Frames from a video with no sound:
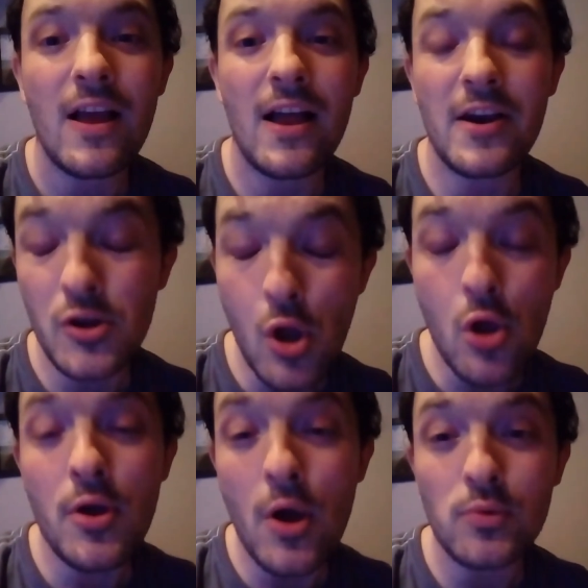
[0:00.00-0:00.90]
And I know
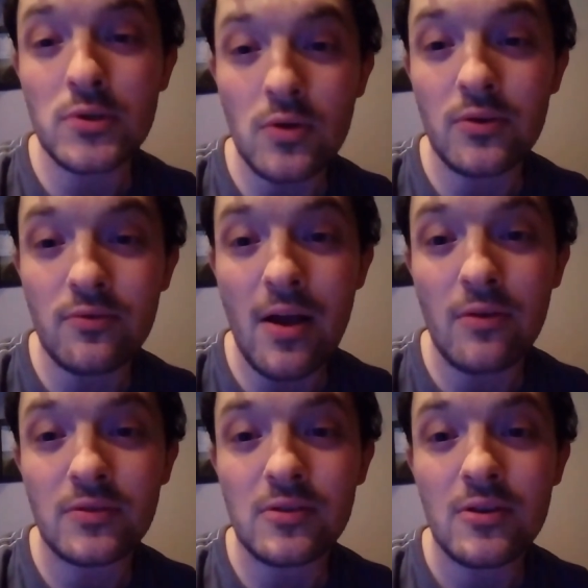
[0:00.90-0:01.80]
that I was on the
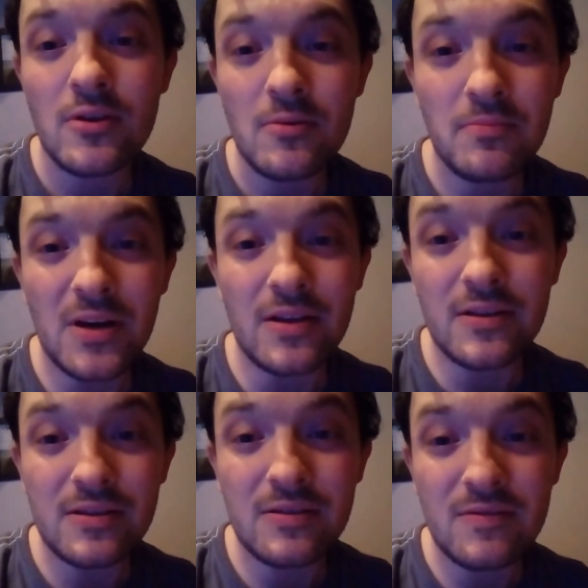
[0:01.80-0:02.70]
ground, but it
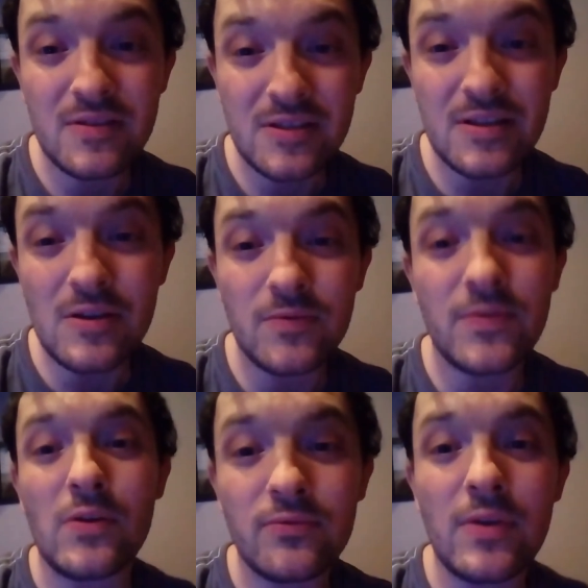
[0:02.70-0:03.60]
still
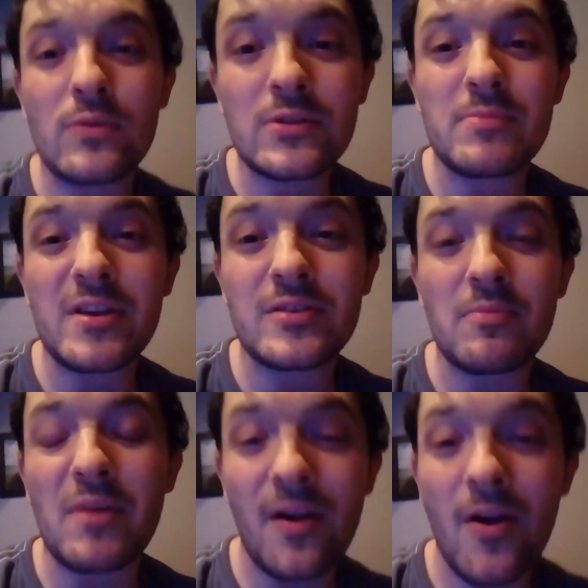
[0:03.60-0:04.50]
felt real to me.
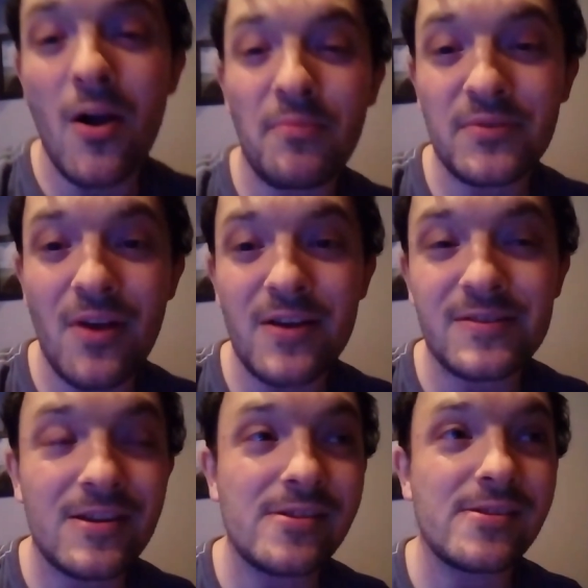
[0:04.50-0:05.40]
So my heart was
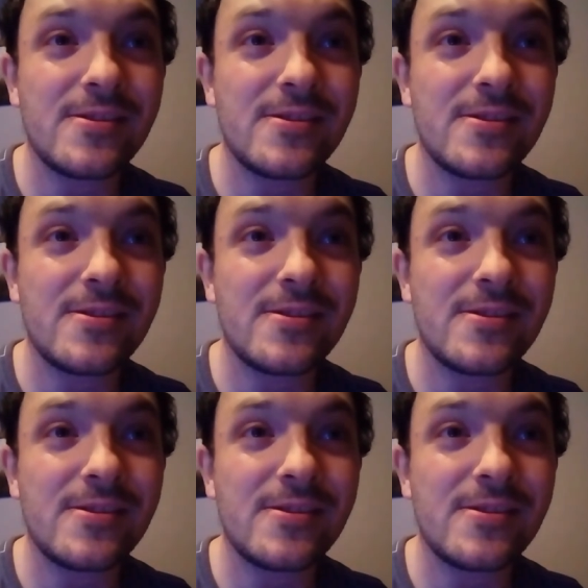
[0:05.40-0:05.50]
racing.